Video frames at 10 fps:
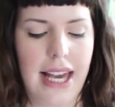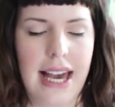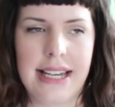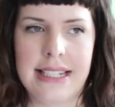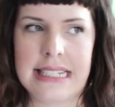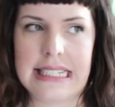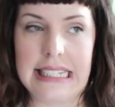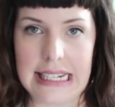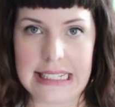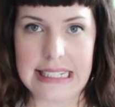And
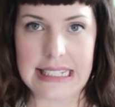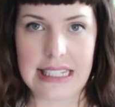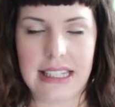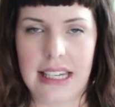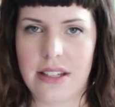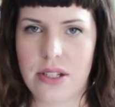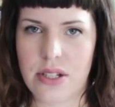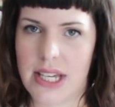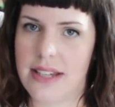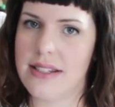yes, the answer
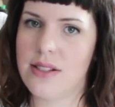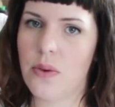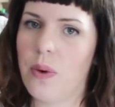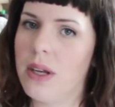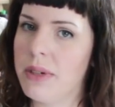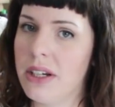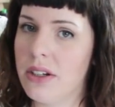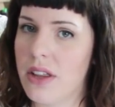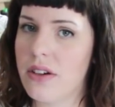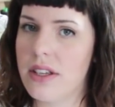is yes. So one way or
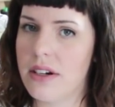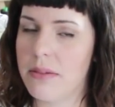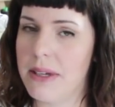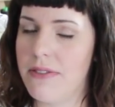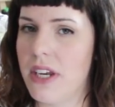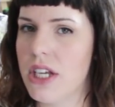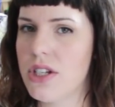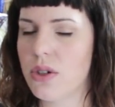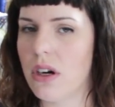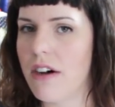another, they'll be
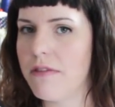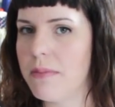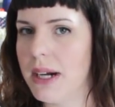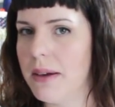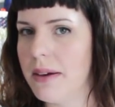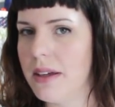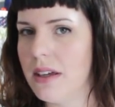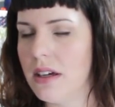finished or off my